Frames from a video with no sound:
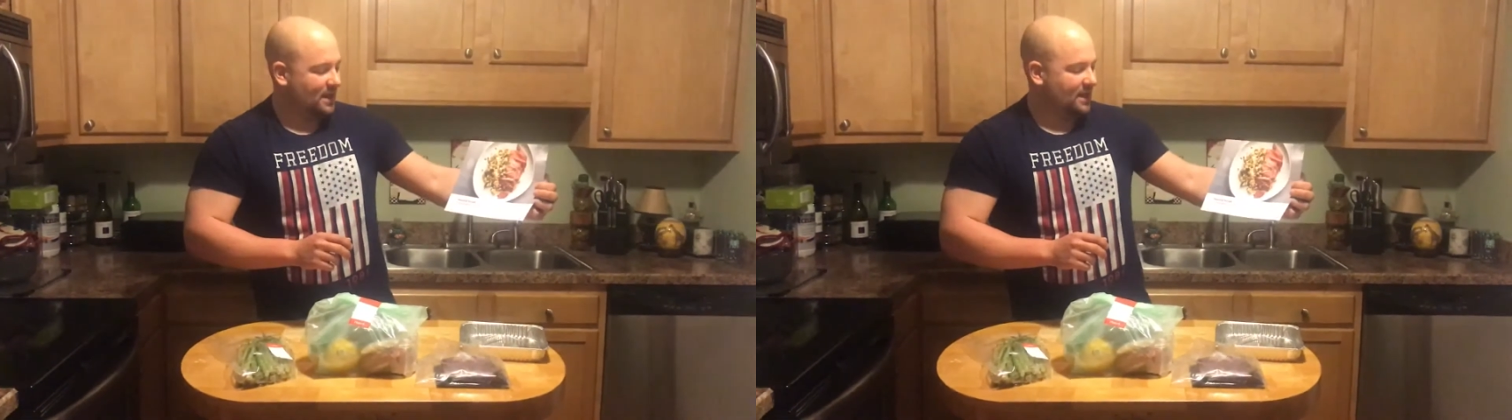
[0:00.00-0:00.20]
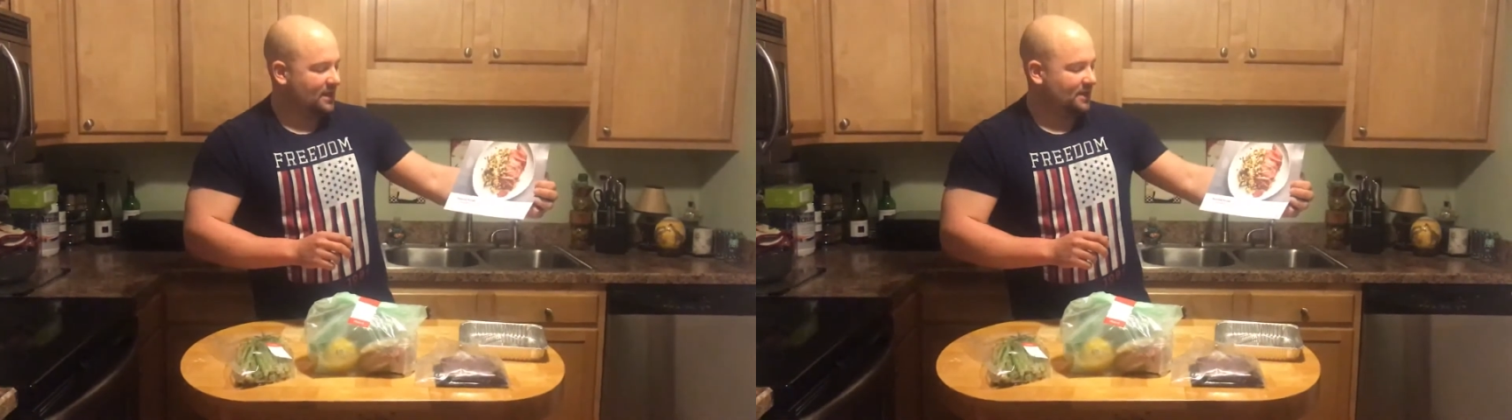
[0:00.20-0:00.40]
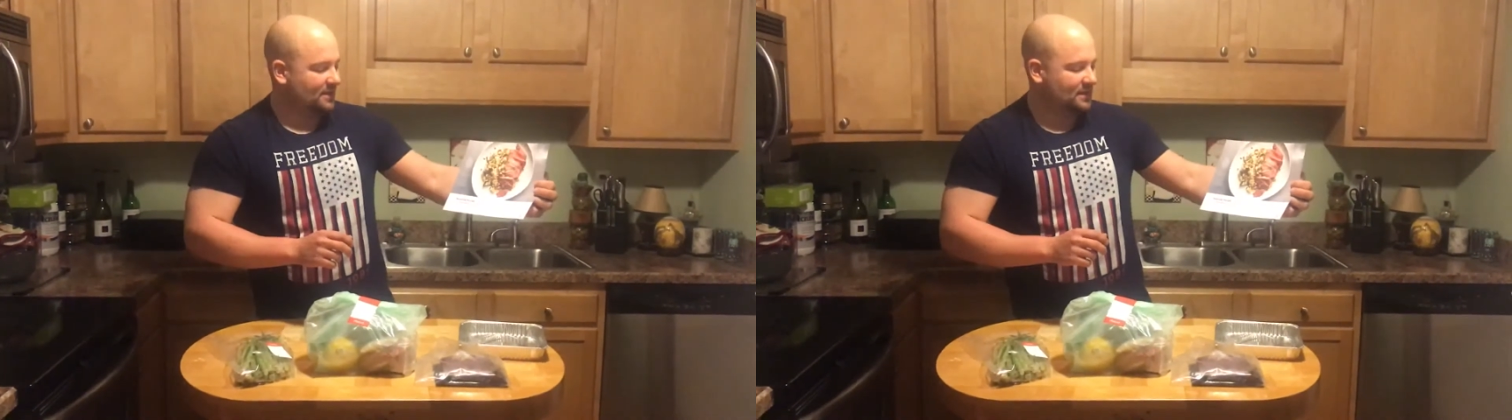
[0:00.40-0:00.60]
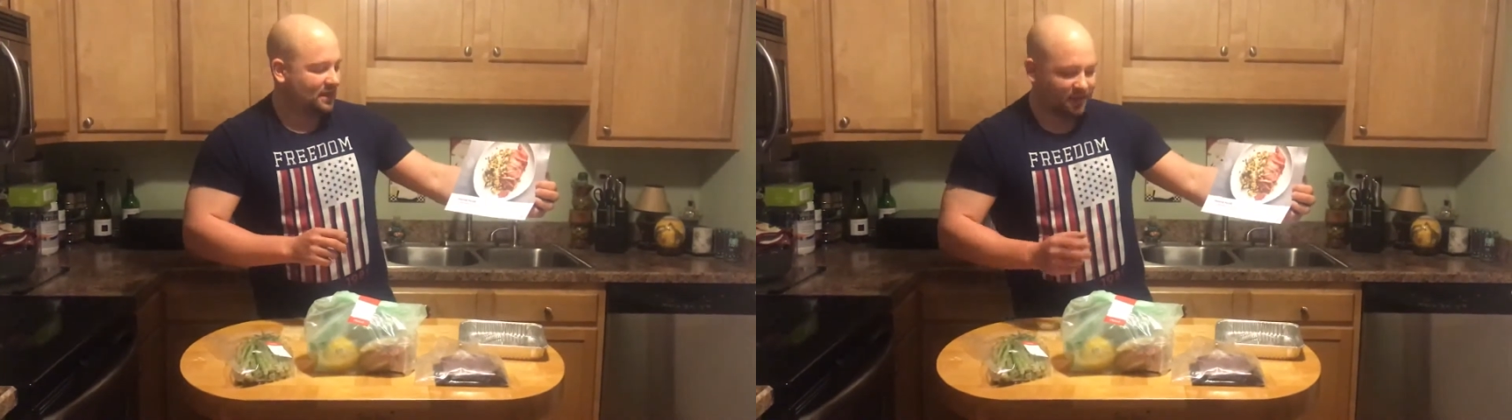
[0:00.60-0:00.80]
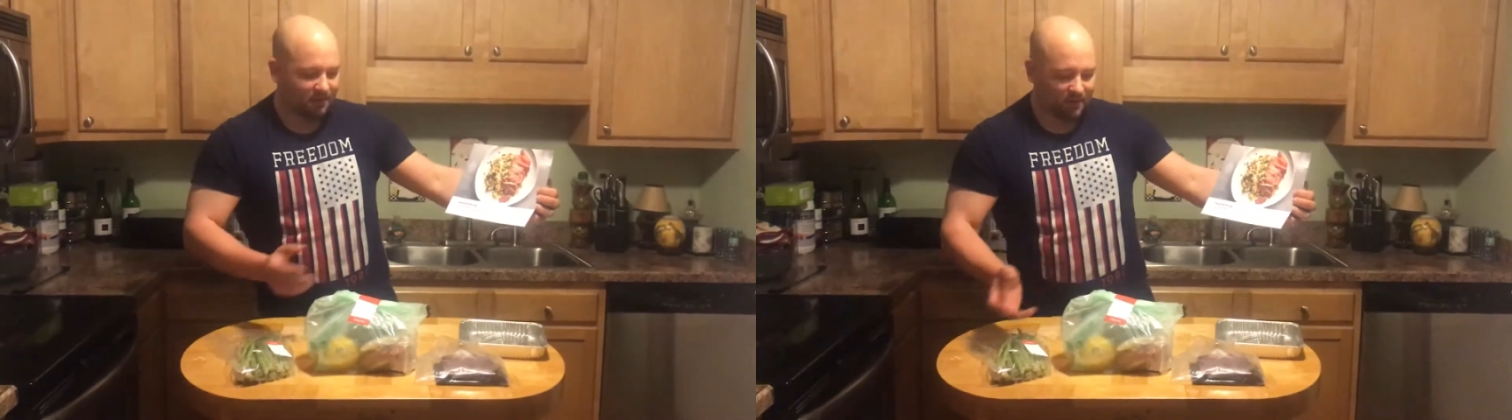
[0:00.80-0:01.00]
and
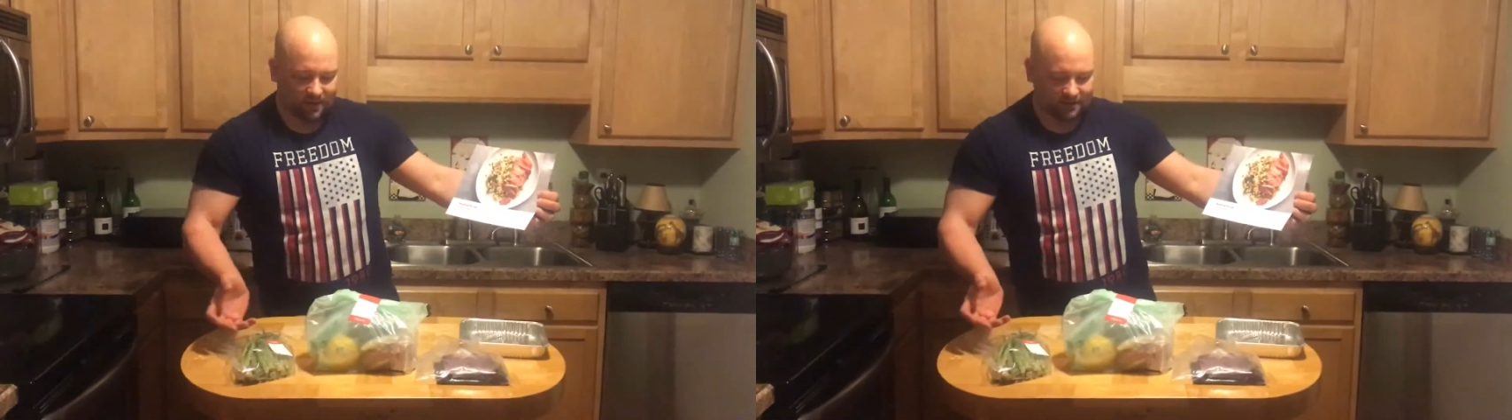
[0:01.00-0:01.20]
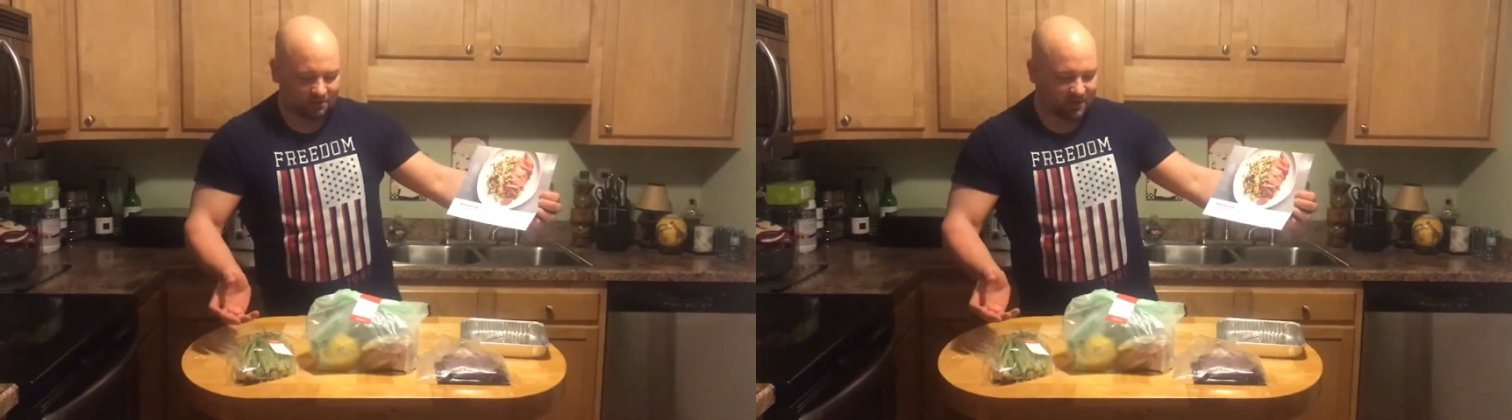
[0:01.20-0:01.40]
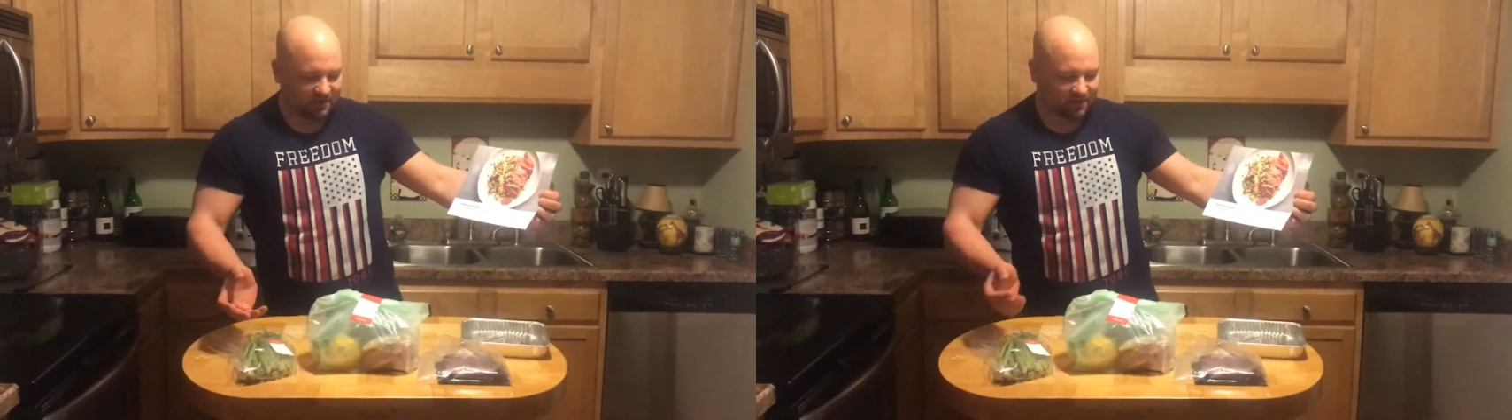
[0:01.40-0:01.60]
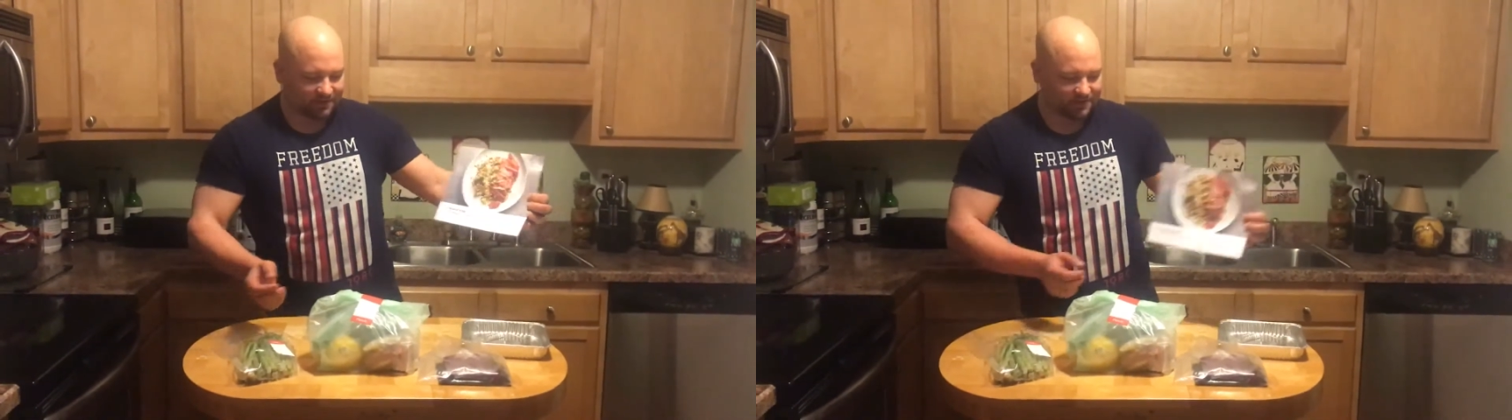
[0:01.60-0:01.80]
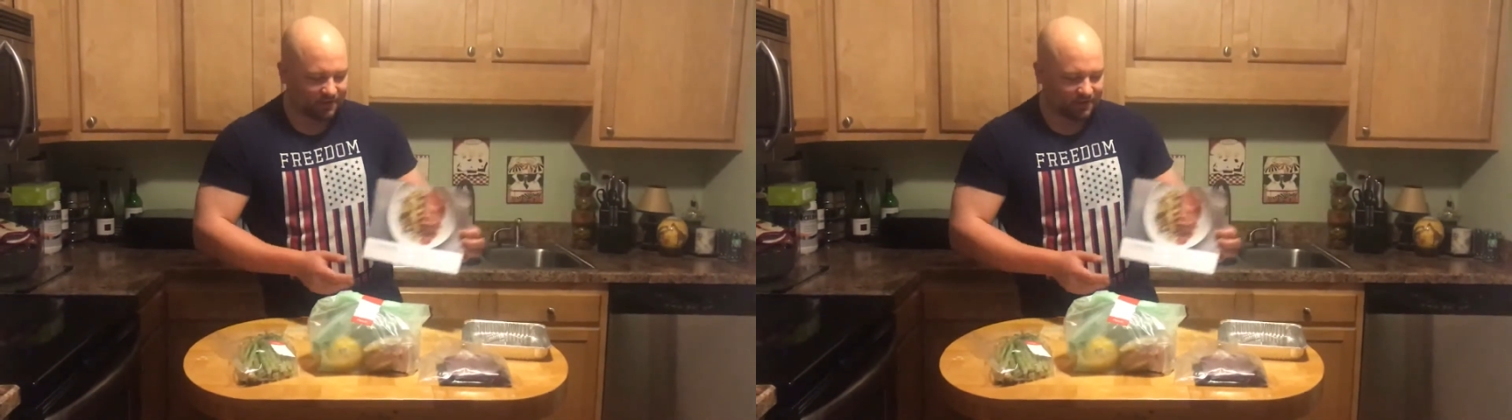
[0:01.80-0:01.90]
asparagus.